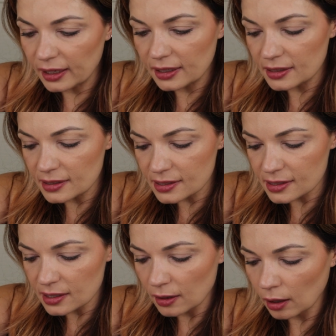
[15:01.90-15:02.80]

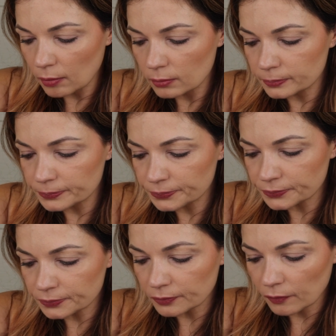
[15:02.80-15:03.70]
is
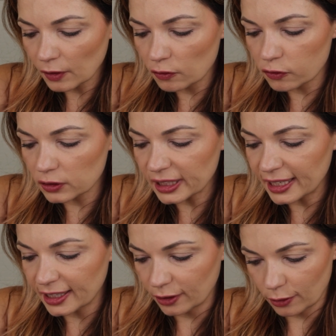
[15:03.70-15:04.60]

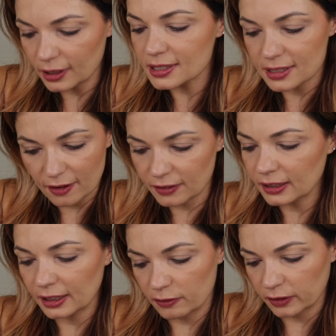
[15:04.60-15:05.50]
flakier. It's
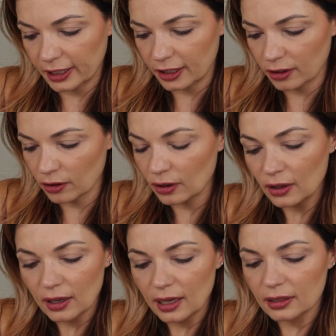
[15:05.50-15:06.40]
definitely flakier.
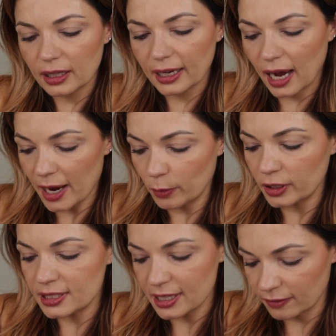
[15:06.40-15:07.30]
Like, I
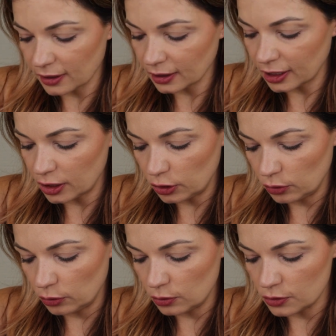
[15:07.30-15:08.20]
would definitely
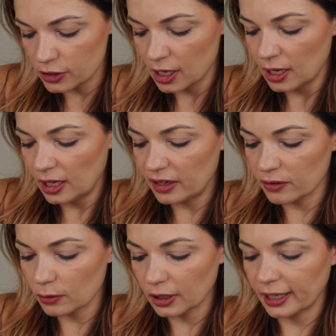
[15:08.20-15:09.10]
use
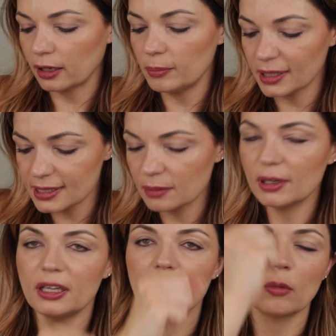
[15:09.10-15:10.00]
either, like, a mixing
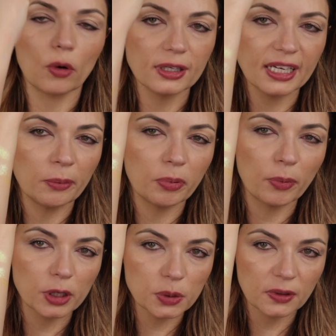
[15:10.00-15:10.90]
medium or a damp
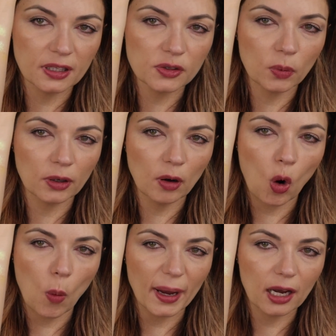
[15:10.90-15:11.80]
brush with this one.
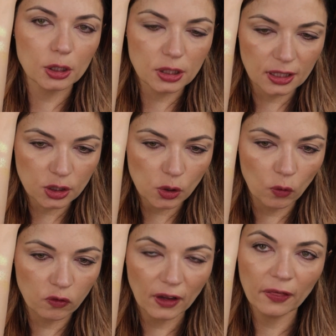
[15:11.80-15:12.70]
Oh my gosh, that's so
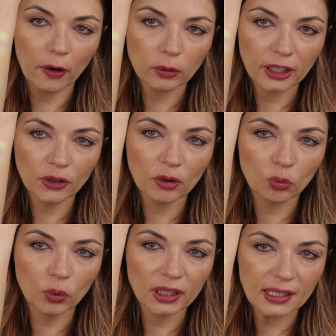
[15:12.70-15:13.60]
fun, though. Like, you
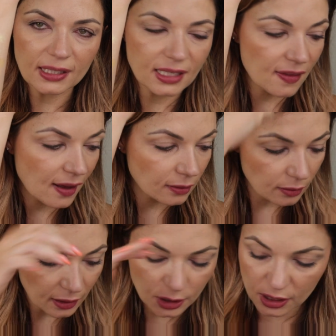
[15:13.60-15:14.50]
can really see that.
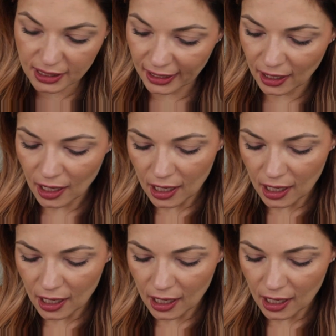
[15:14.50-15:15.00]
It's just, like,